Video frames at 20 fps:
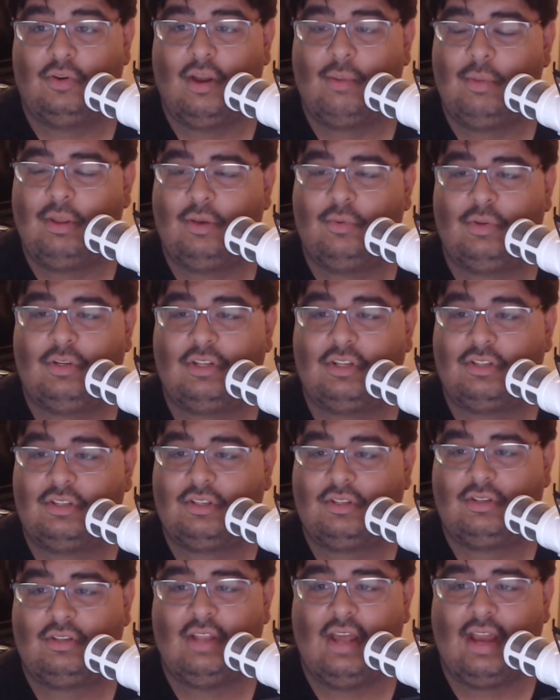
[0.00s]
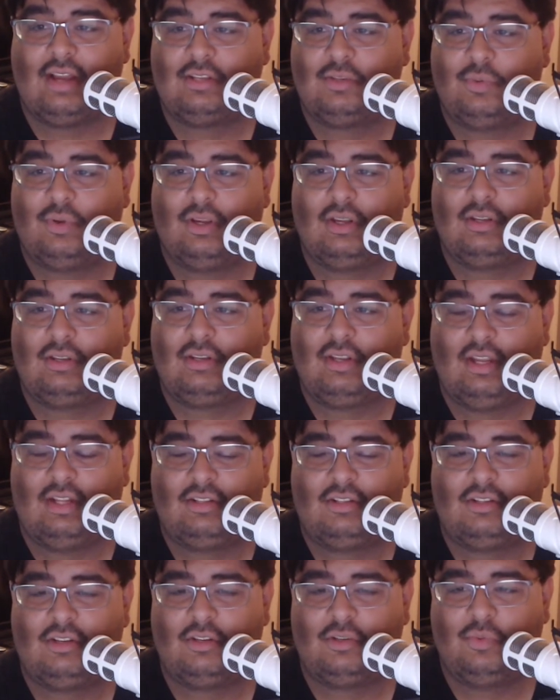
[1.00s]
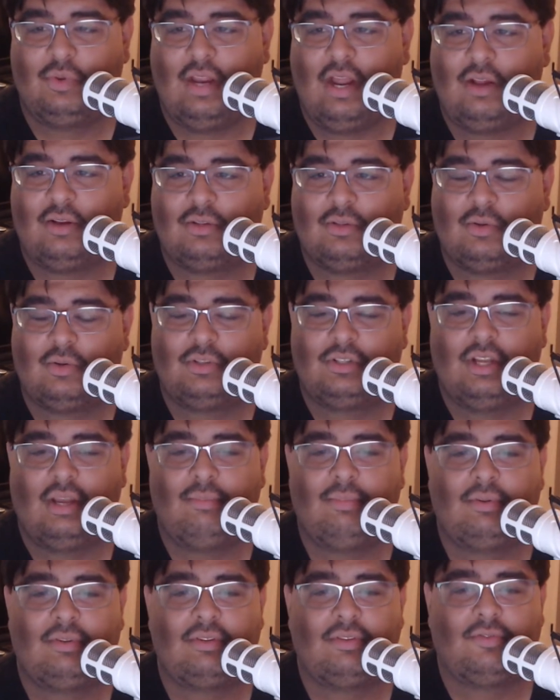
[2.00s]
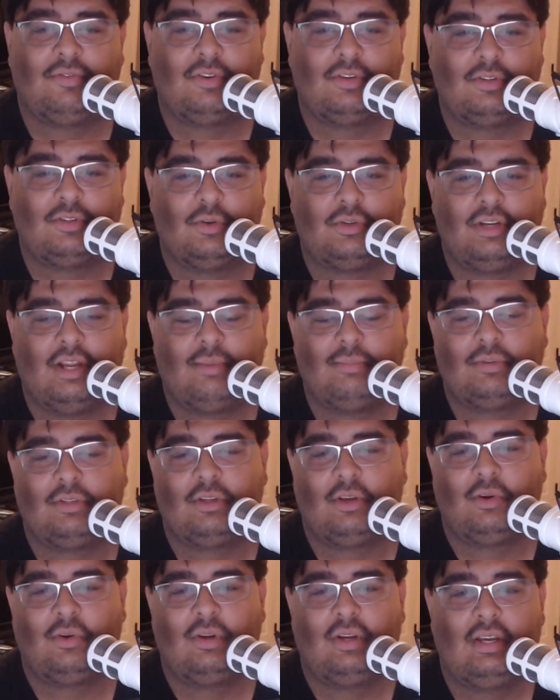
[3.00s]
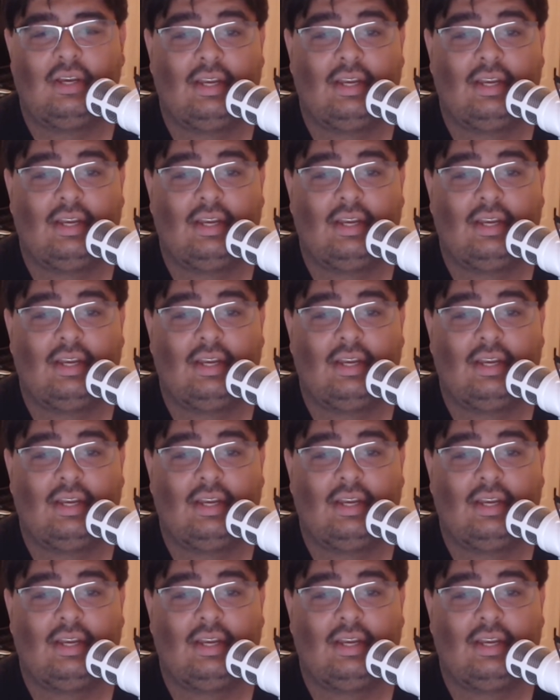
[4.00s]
I mean, X-Wing kits just went out for Store Champs, so